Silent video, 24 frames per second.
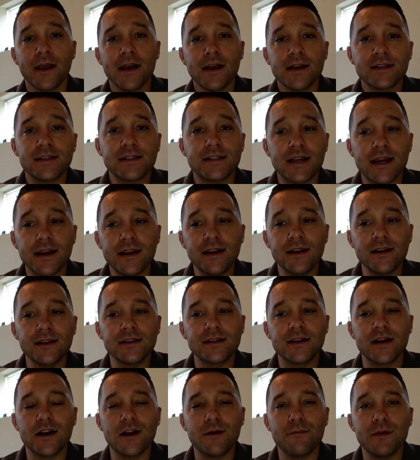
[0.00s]
Second is
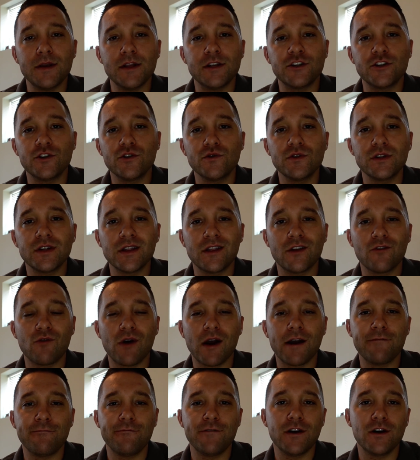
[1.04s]
going to be choosing the
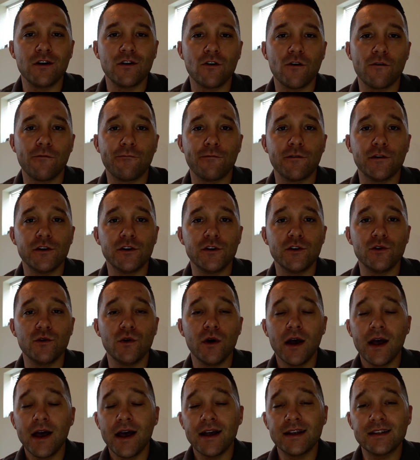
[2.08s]
right vehicle for you.
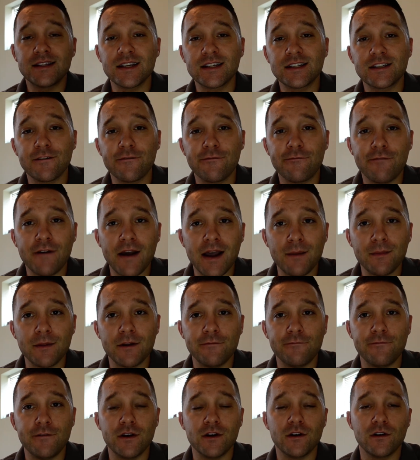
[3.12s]
Is this a family
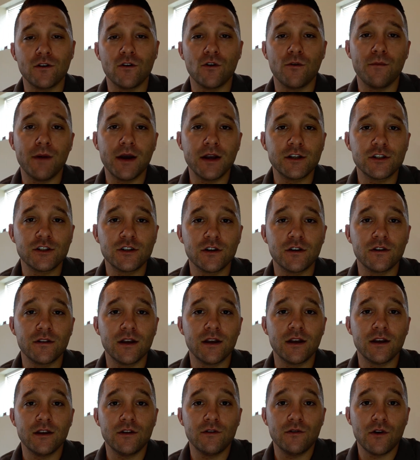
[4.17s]
vehicle? Make sure
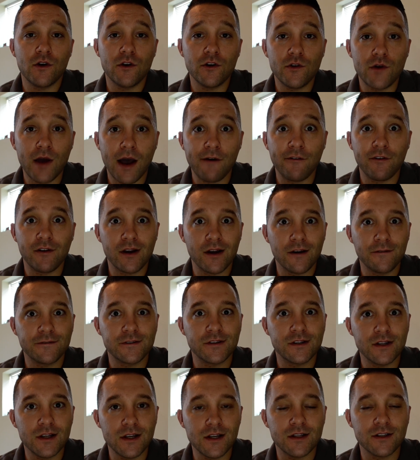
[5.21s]
that you have enough
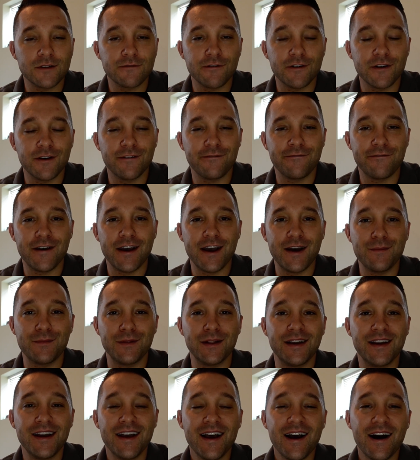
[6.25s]
seats for your family.